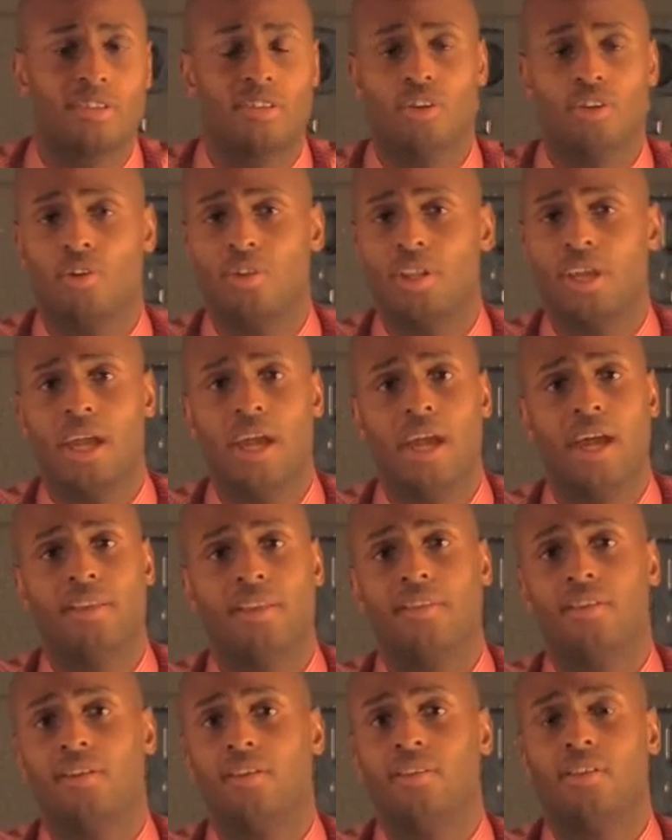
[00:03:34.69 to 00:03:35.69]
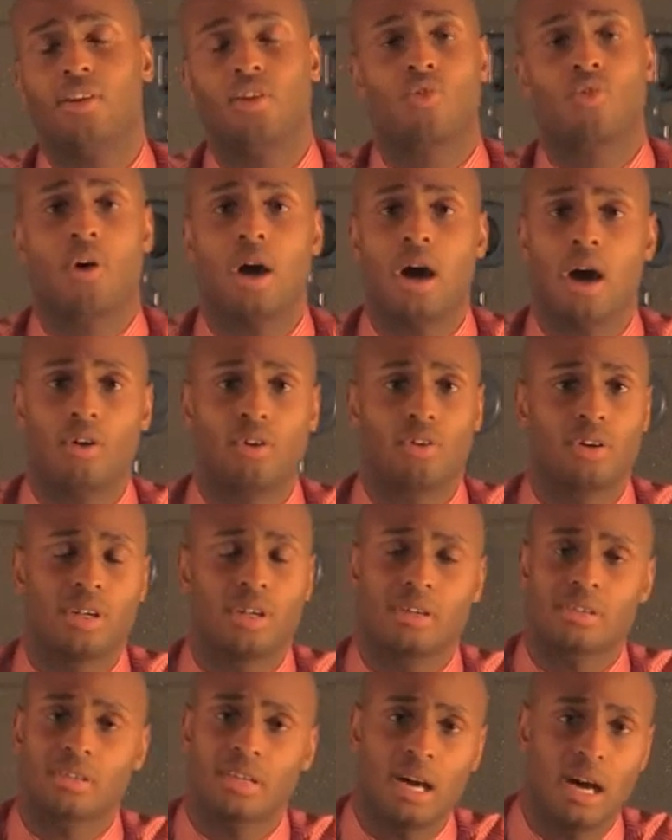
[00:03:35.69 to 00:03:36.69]
You know, they had the crowd on
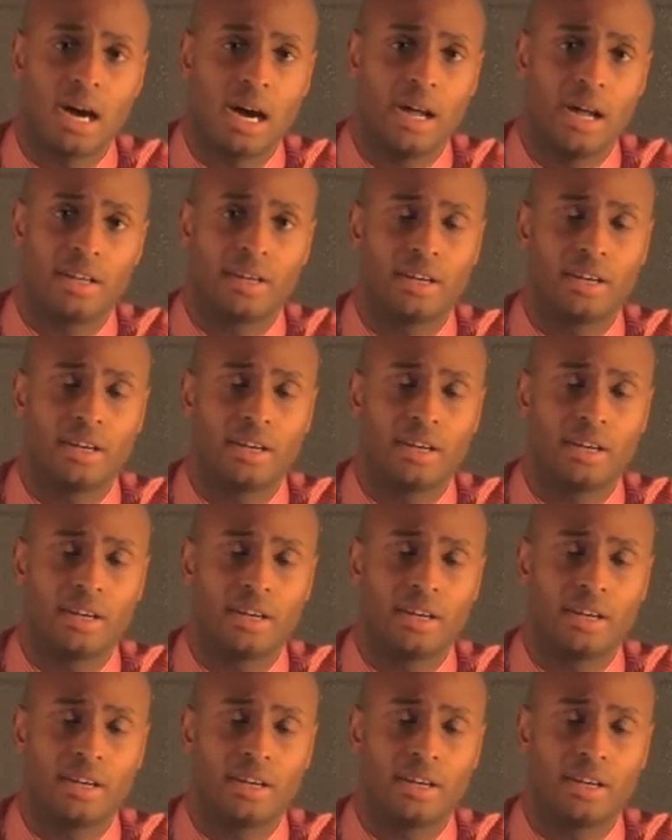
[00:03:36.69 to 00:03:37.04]
their side,